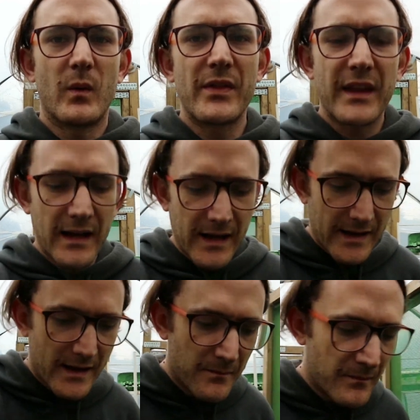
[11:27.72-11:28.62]
The one thing I
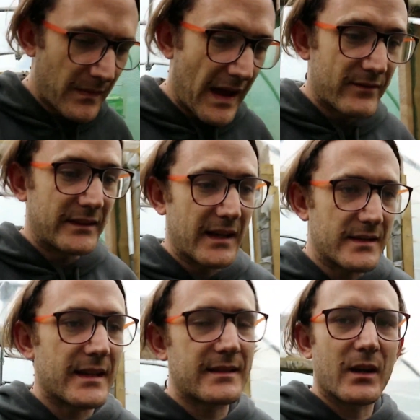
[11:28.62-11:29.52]
haven't
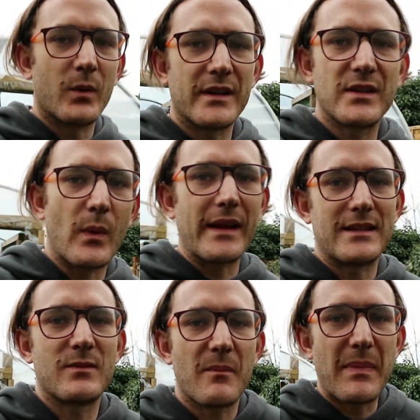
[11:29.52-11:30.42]
done yet, and I wanted to wait
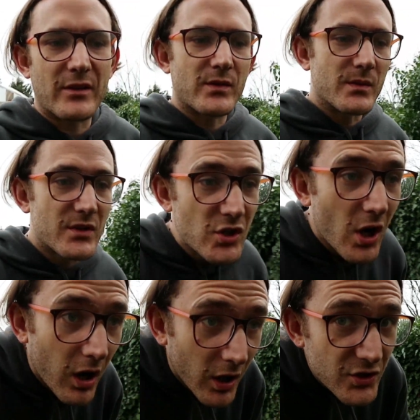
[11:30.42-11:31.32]
until my battery was
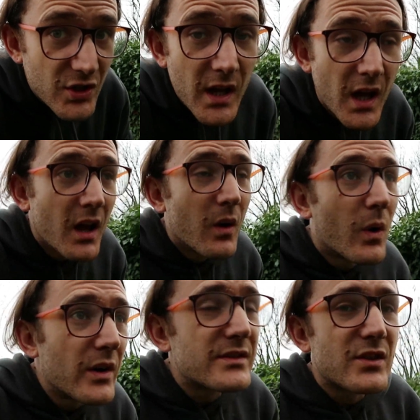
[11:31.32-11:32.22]
charged,
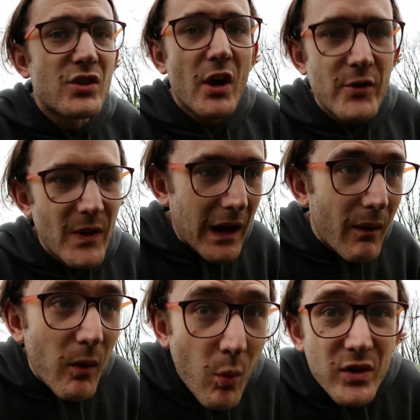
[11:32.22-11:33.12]
was to show you
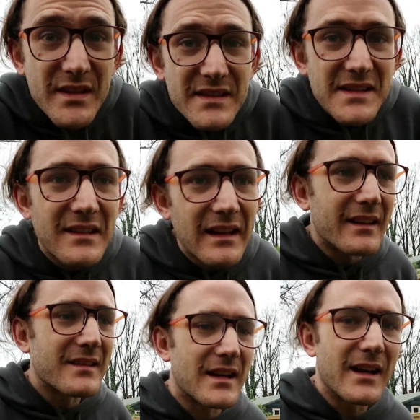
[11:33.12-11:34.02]
how I water
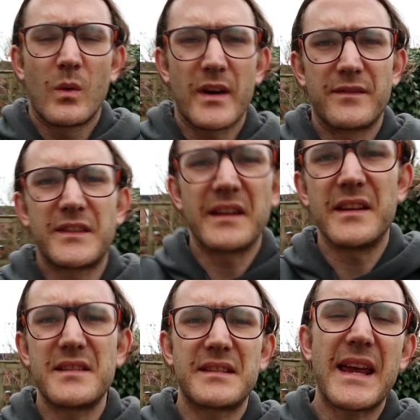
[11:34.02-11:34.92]
seedlings. What I've done
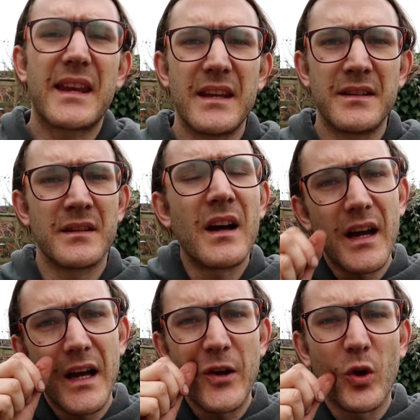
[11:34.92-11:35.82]
is taken
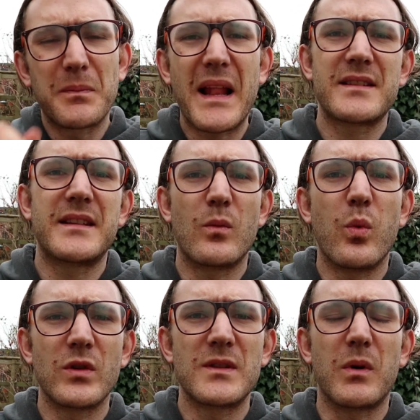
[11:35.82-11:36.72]
an old plastic
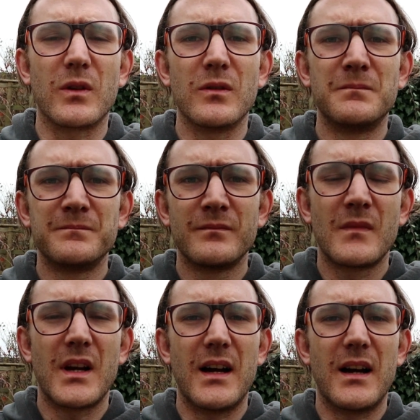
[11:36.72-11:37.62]
water bottle
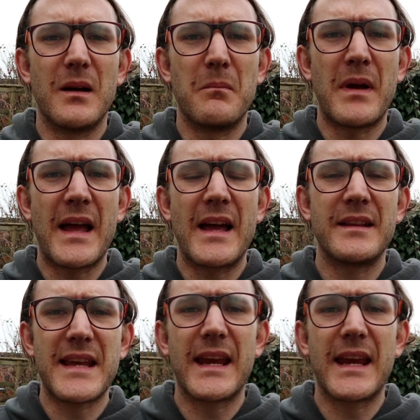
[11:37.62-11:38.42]
and